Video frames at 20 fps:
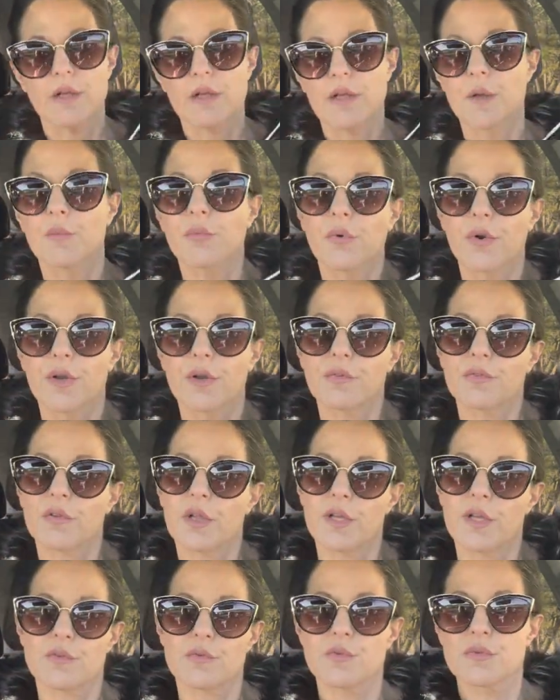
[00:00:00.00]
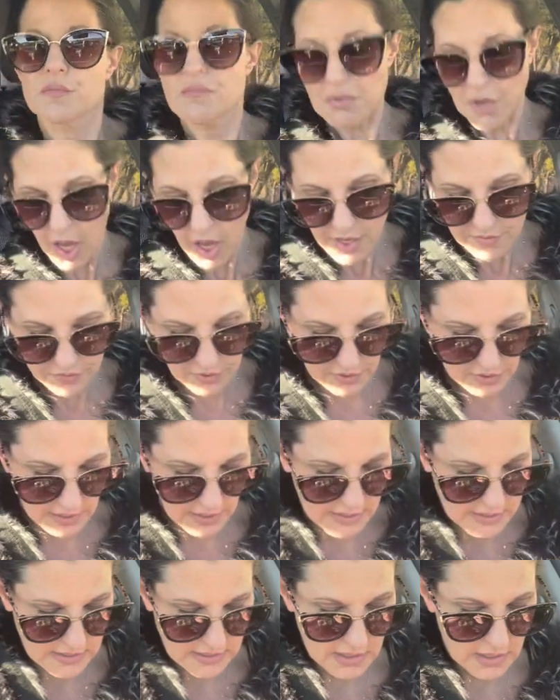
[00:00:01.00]
Embroidery floss was kind of a good
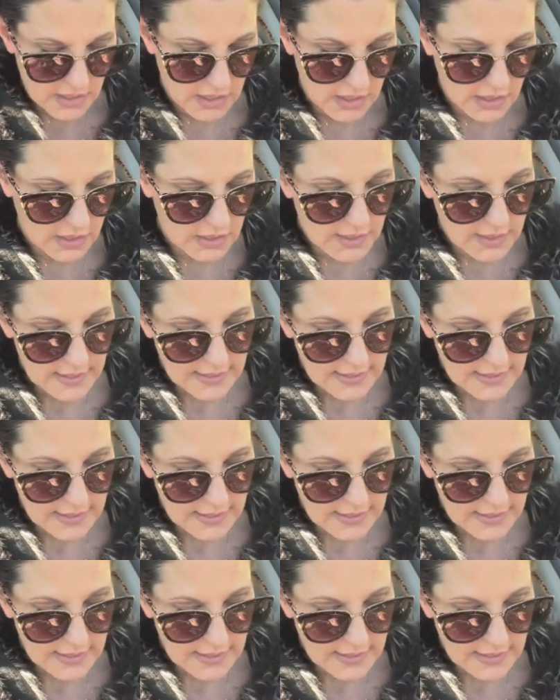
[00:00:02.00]
idea.